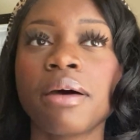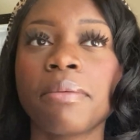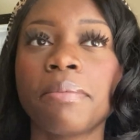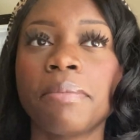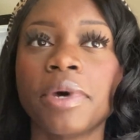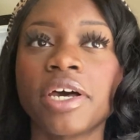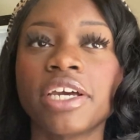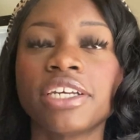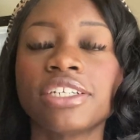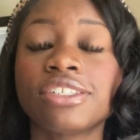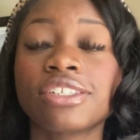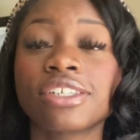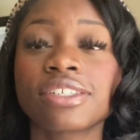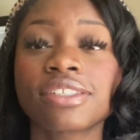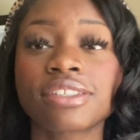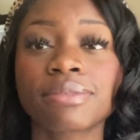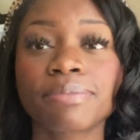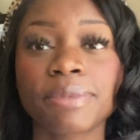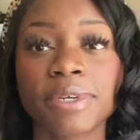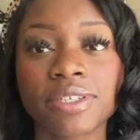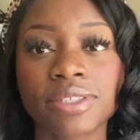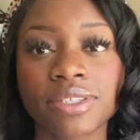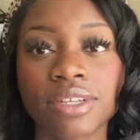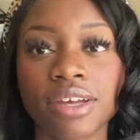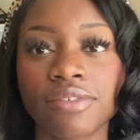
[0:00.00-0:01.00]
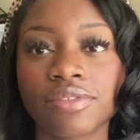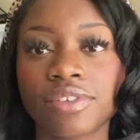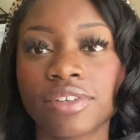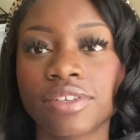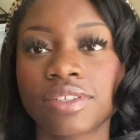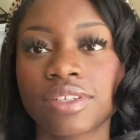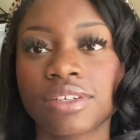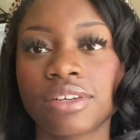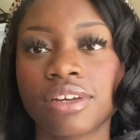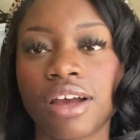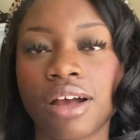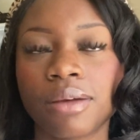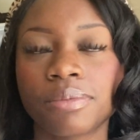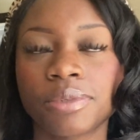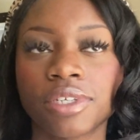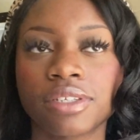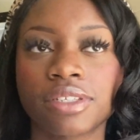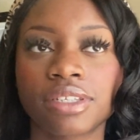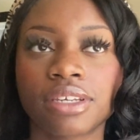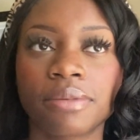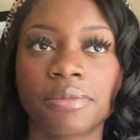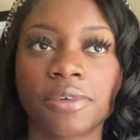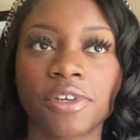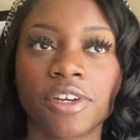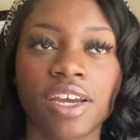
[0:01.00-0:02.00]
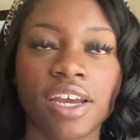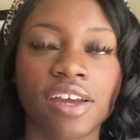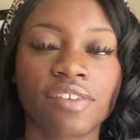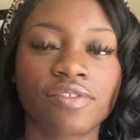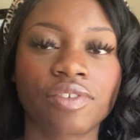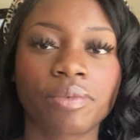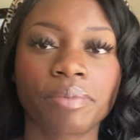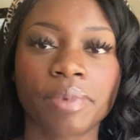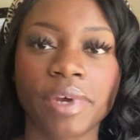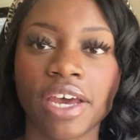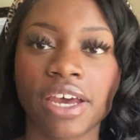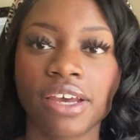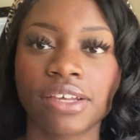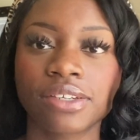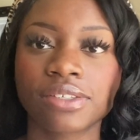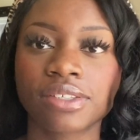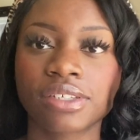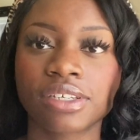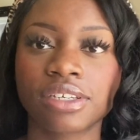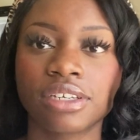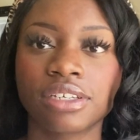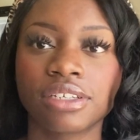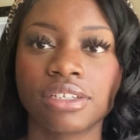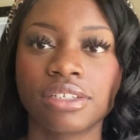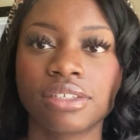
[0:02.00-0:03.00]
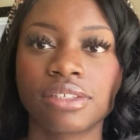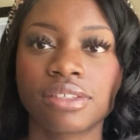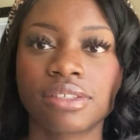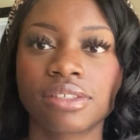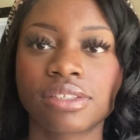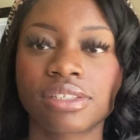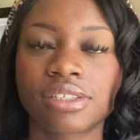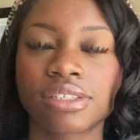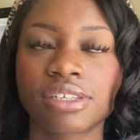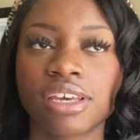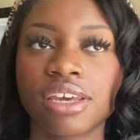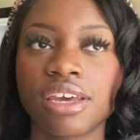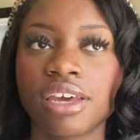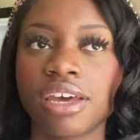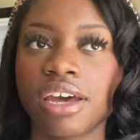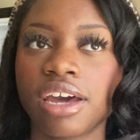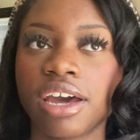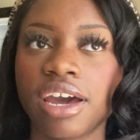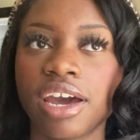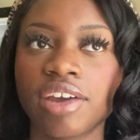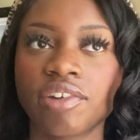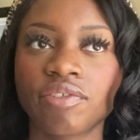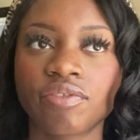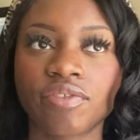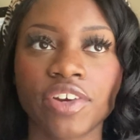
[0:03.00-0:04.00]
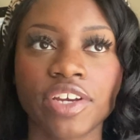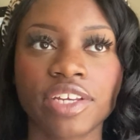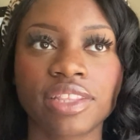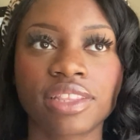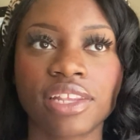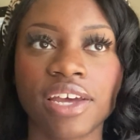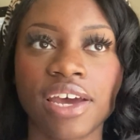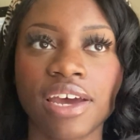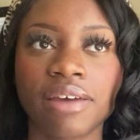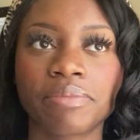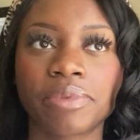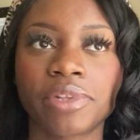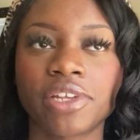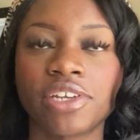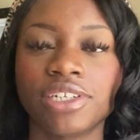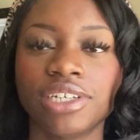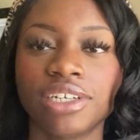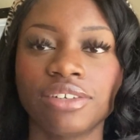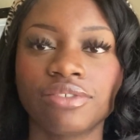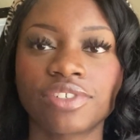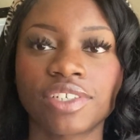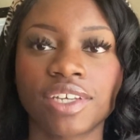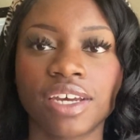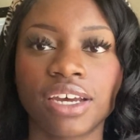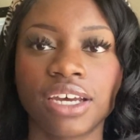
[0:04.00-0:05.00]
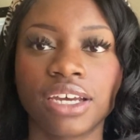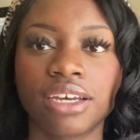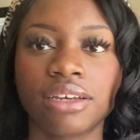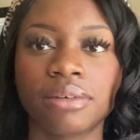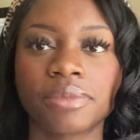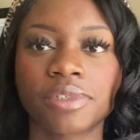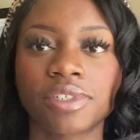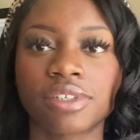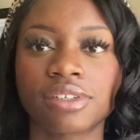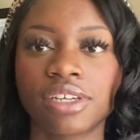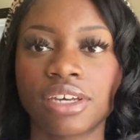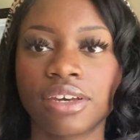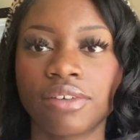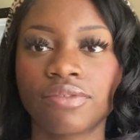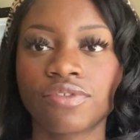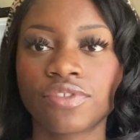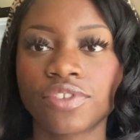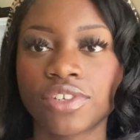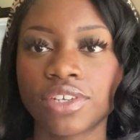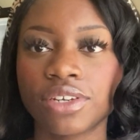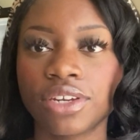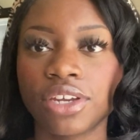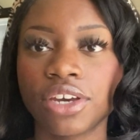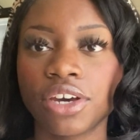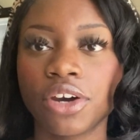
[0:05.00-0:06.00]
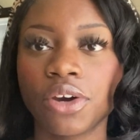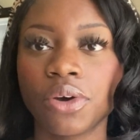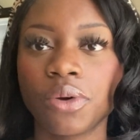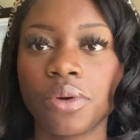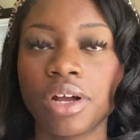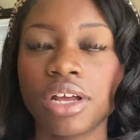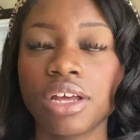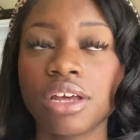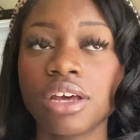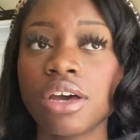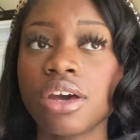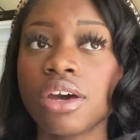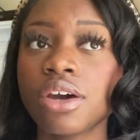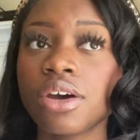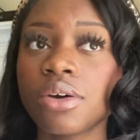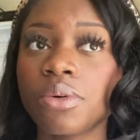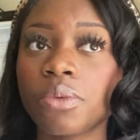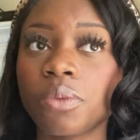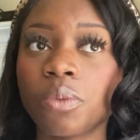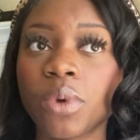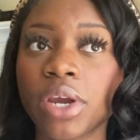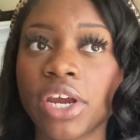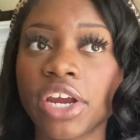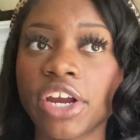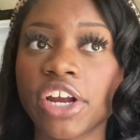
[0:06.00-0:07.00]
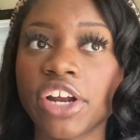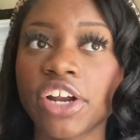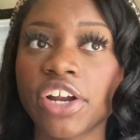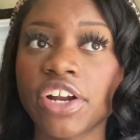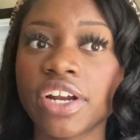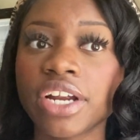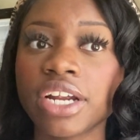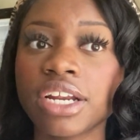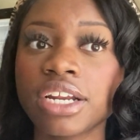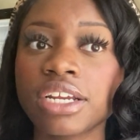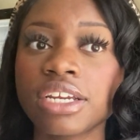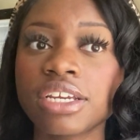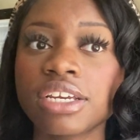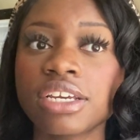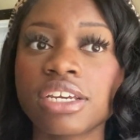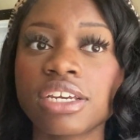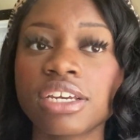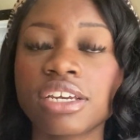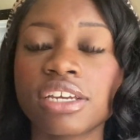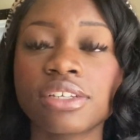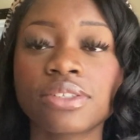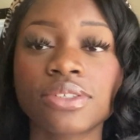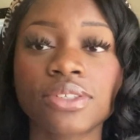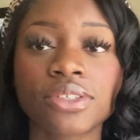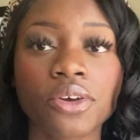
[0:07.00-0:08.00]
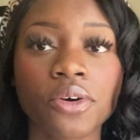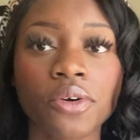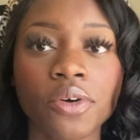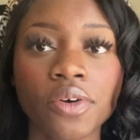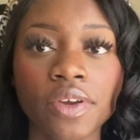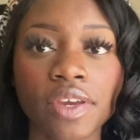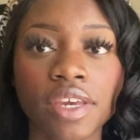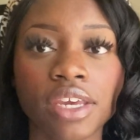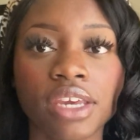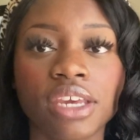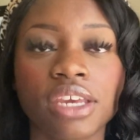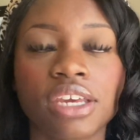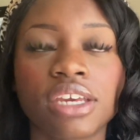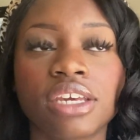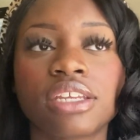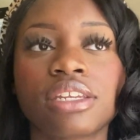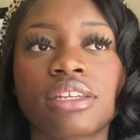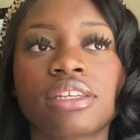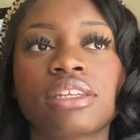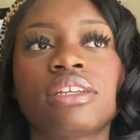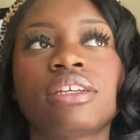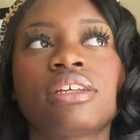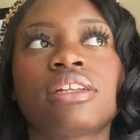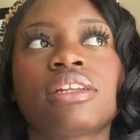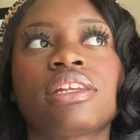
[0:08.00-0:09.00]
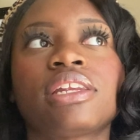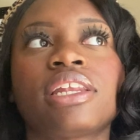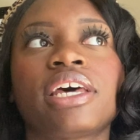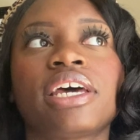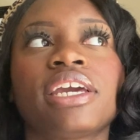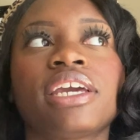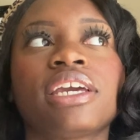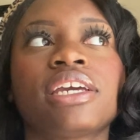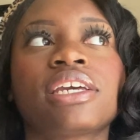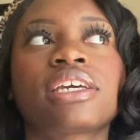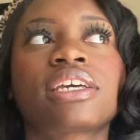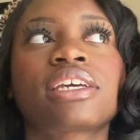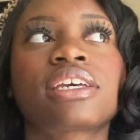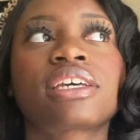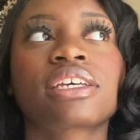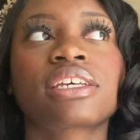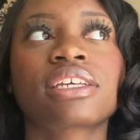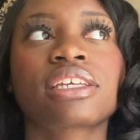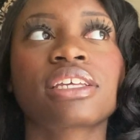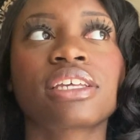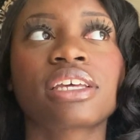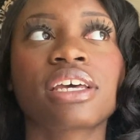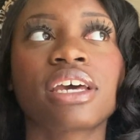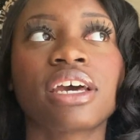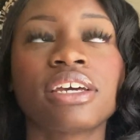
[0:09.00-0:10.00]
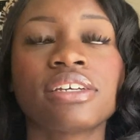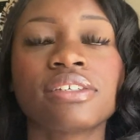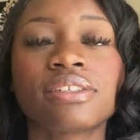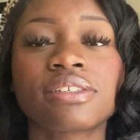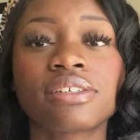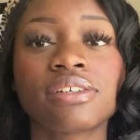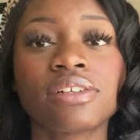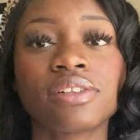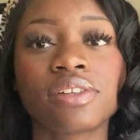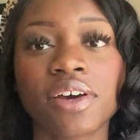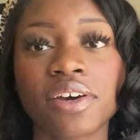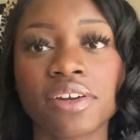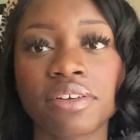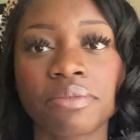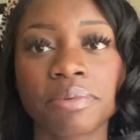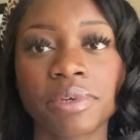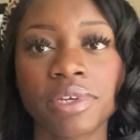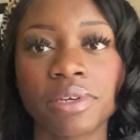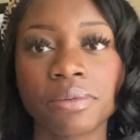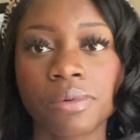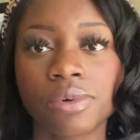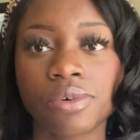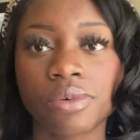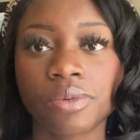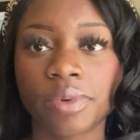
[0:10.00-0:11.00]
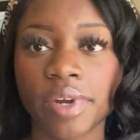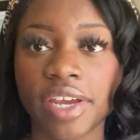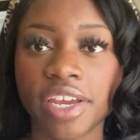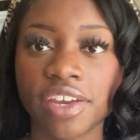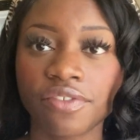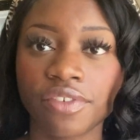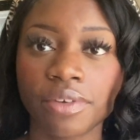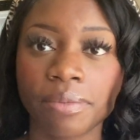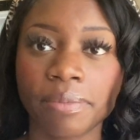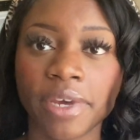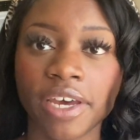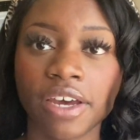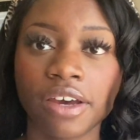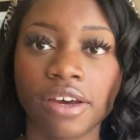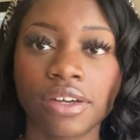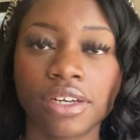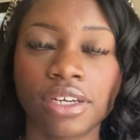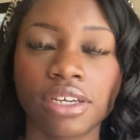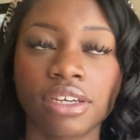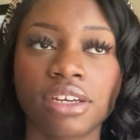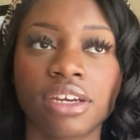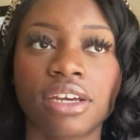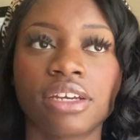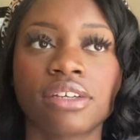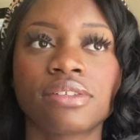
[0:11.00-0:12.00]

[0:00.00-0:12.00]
But just based off the synopsis, I'm gonna have to pass, because I've read that plenty of times, enough to know where it's going. And like, I see a lot of people rave about it.